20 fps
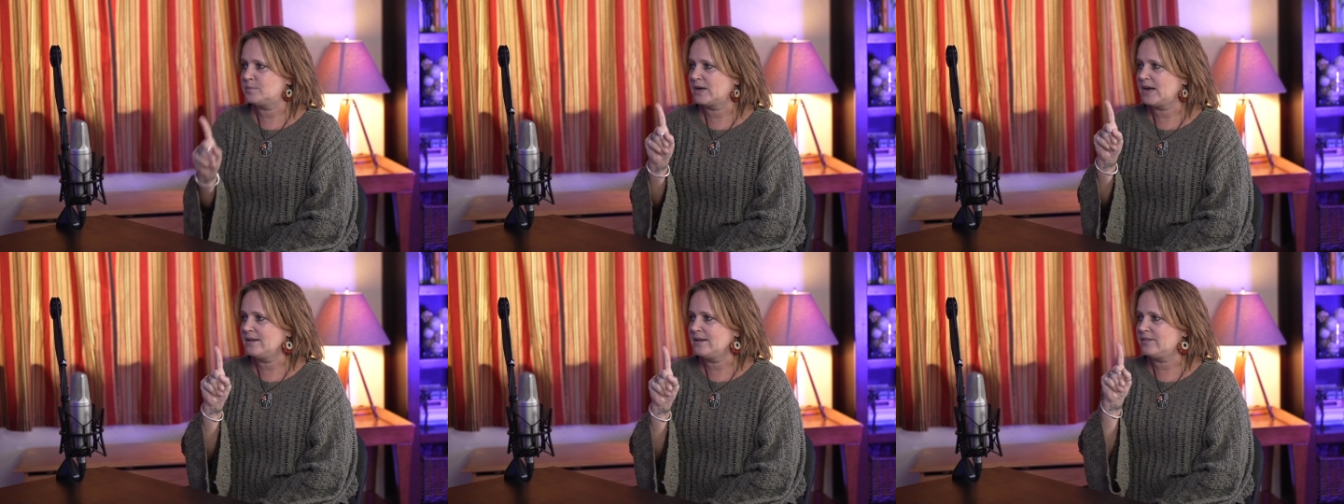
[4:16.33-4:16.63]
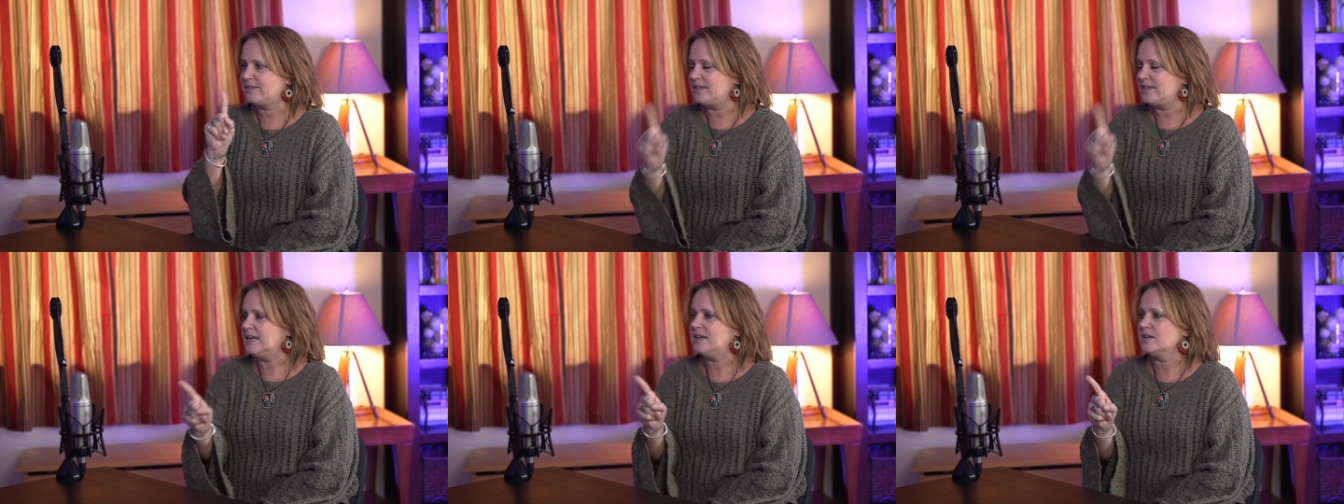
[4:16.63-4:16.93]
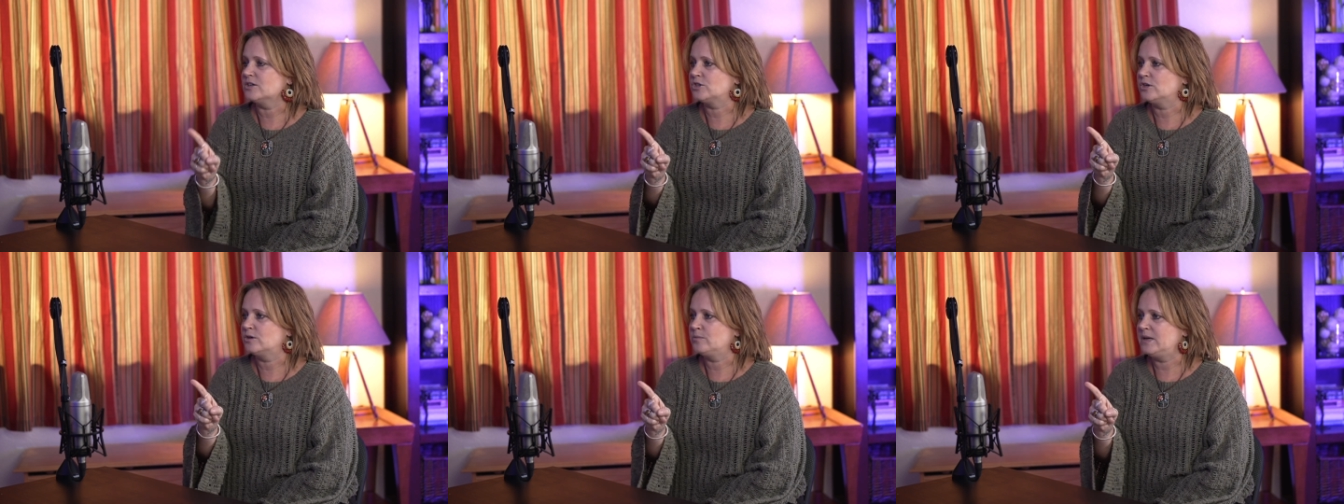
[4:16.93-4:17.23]
but I
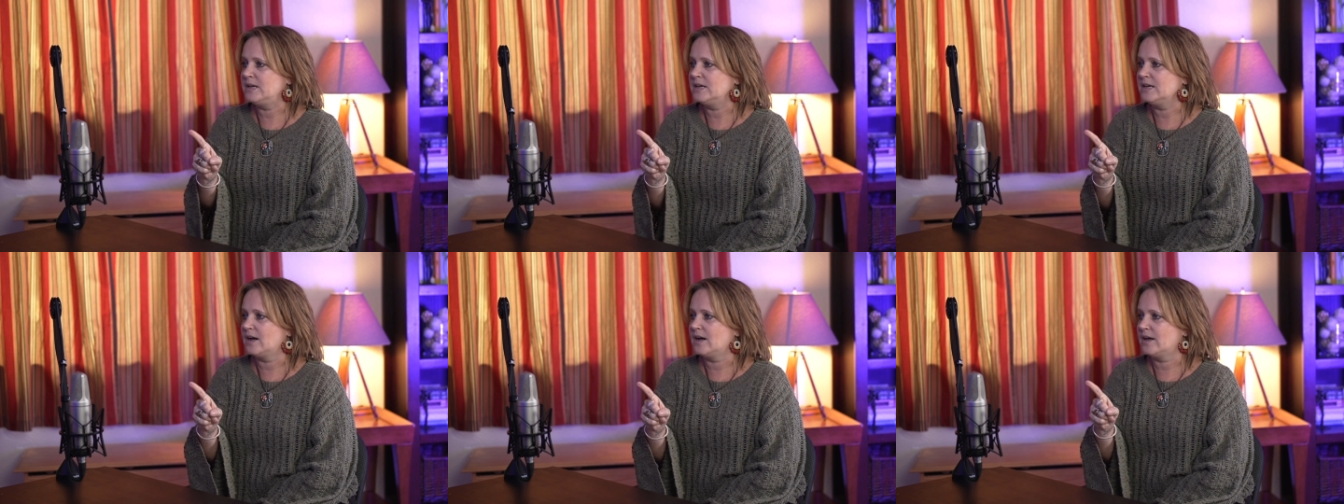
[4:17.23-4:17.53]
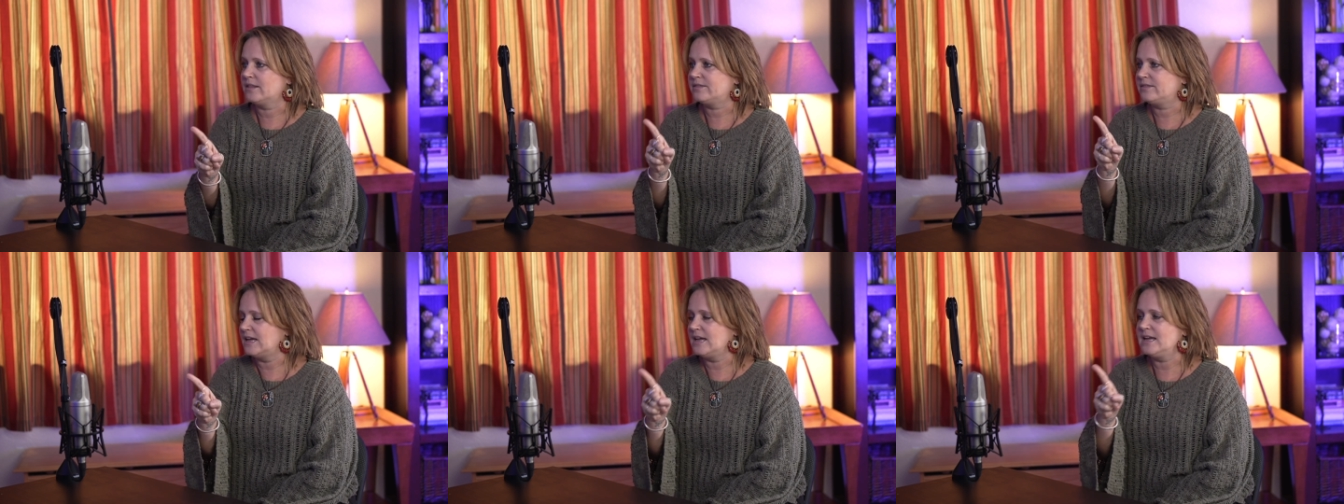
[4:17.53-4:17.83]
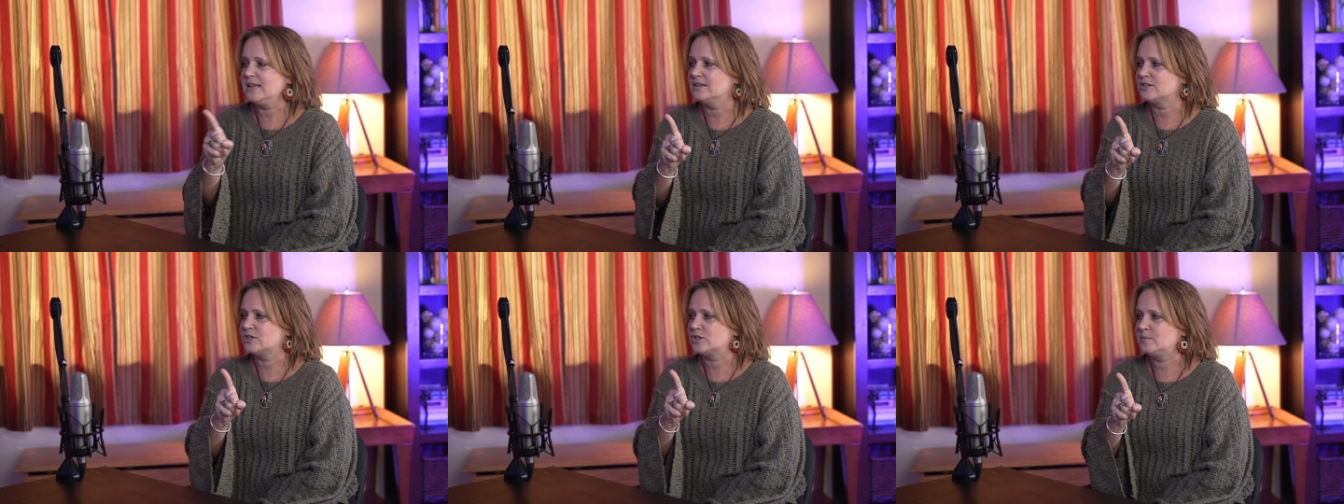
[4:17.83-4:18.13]
think it should be a
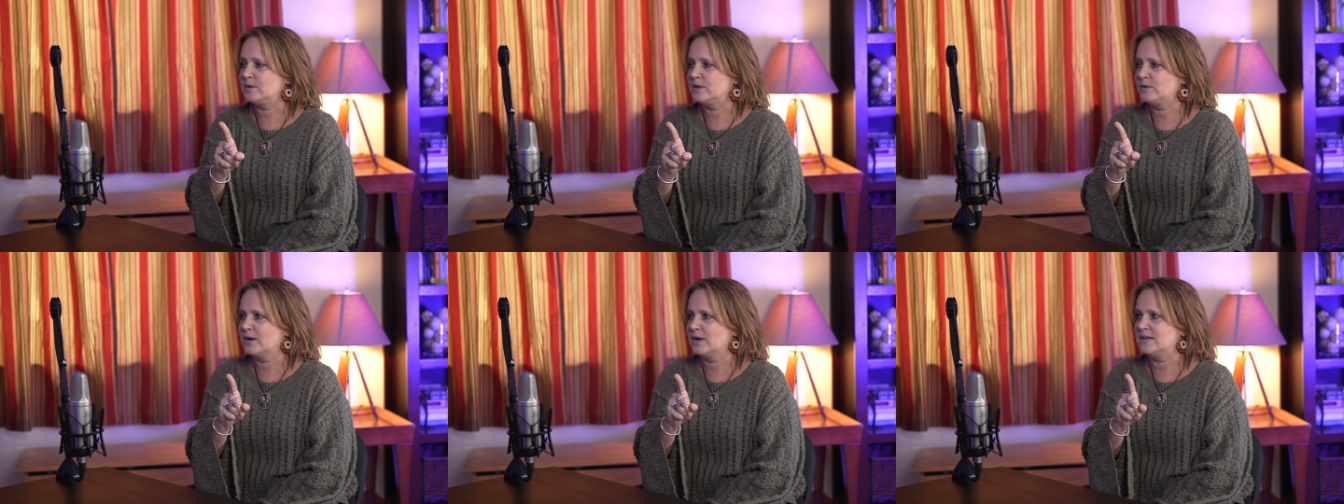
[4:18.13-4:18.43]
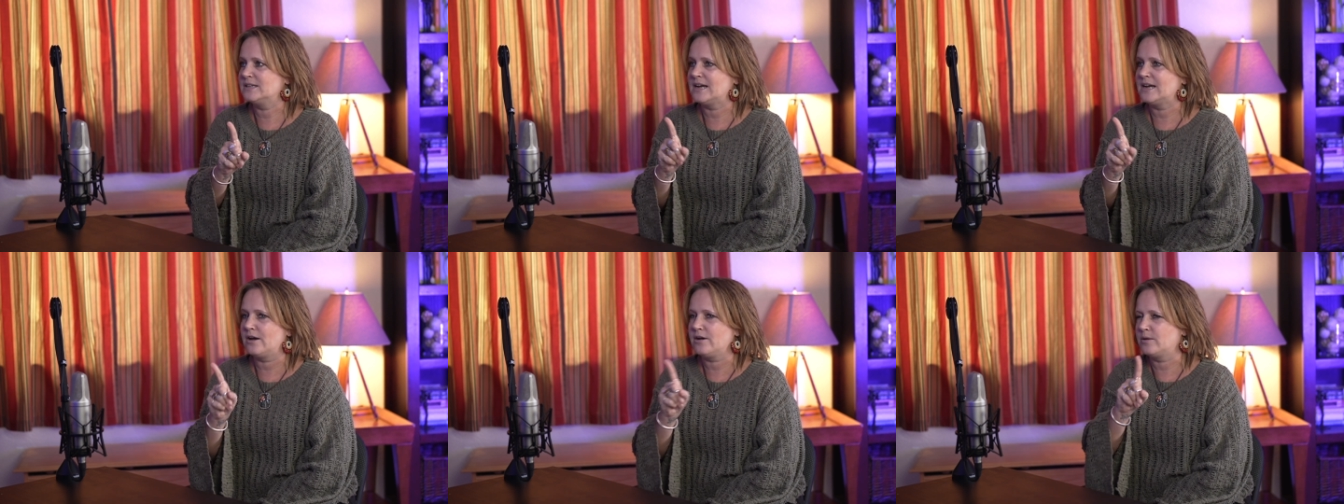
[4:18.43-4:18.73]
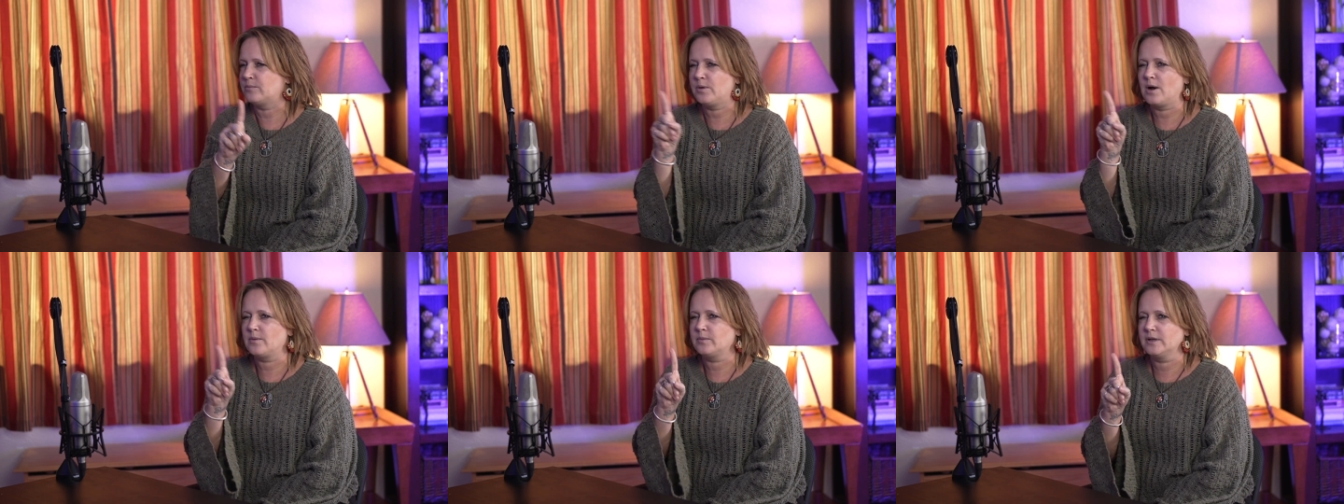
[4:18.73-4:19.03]
thing that should be written down.
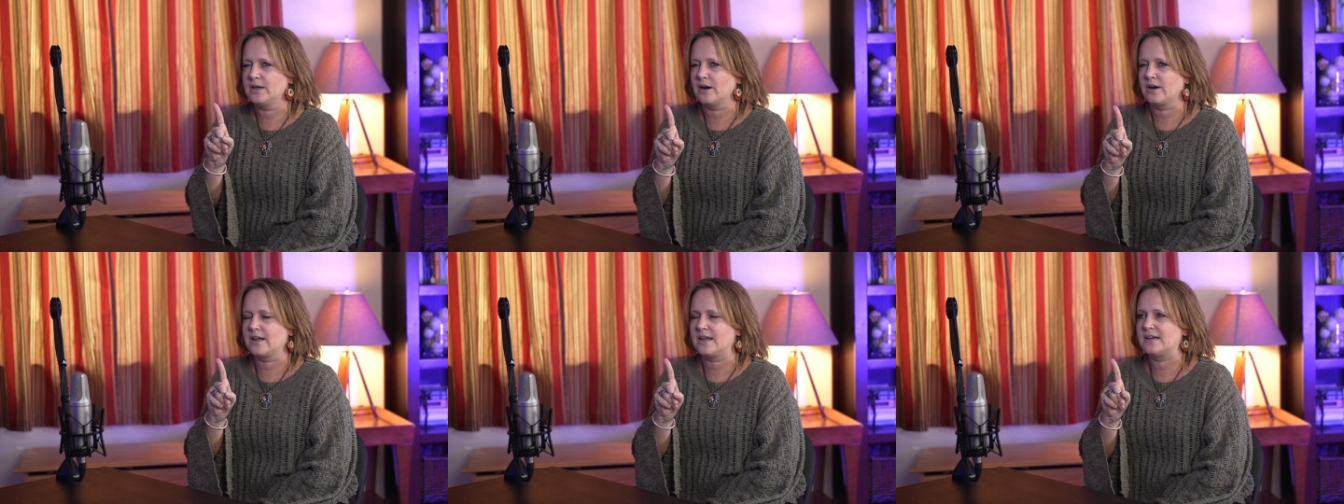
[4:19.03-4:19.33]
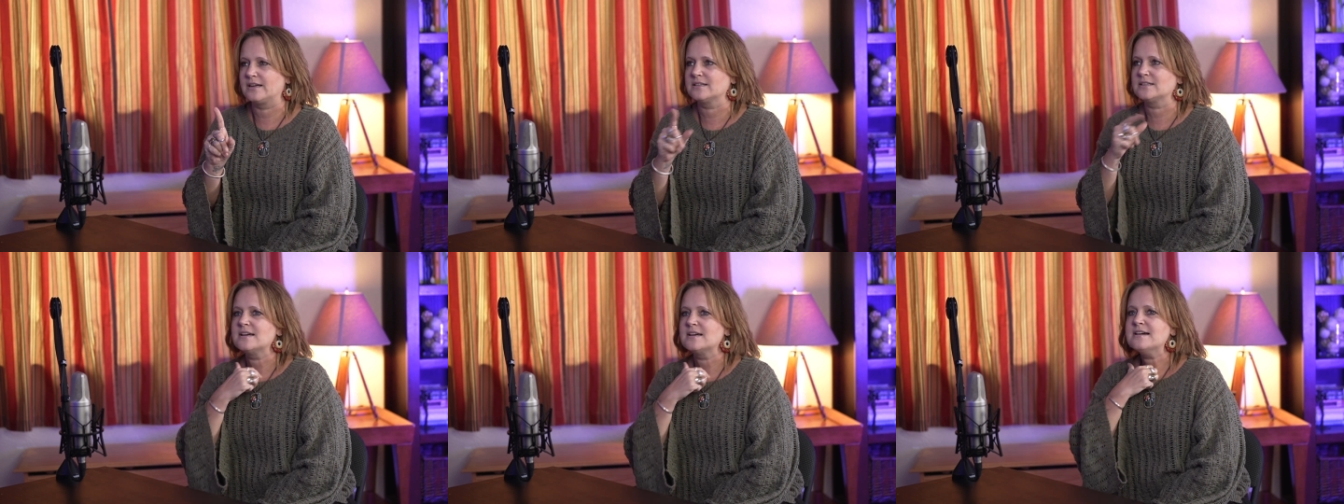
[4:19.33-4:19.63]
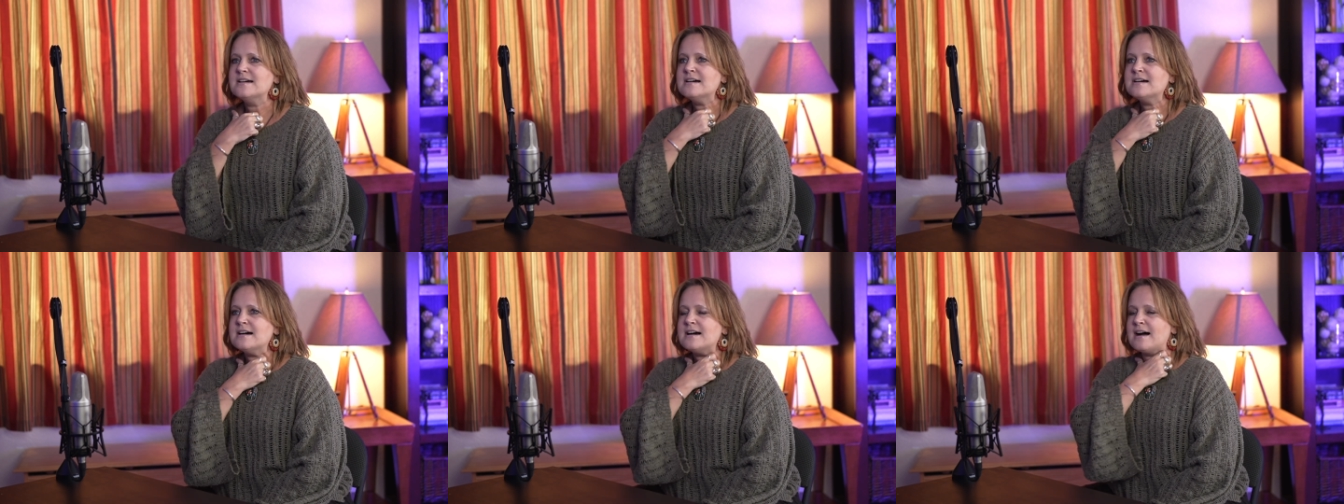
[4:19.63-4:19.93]
It probably already is. Mm.